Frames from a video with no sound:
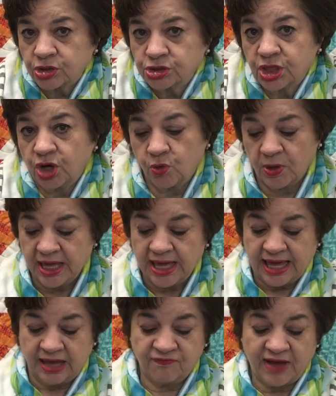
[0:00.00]
So
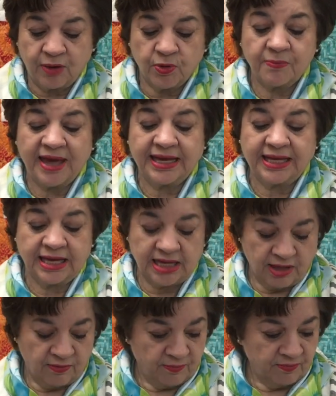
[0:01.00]
if I were making
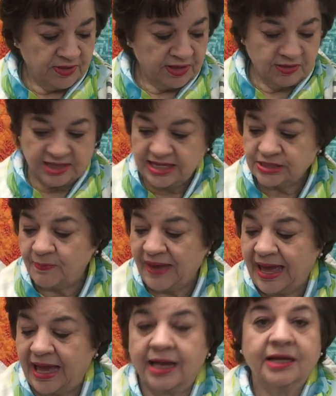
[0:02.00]
this
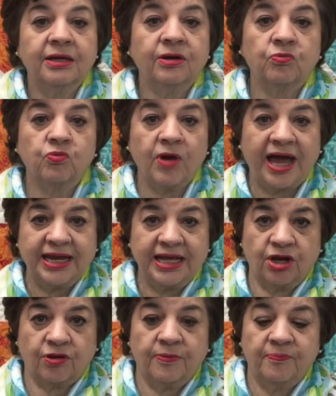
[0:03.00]
bag right here,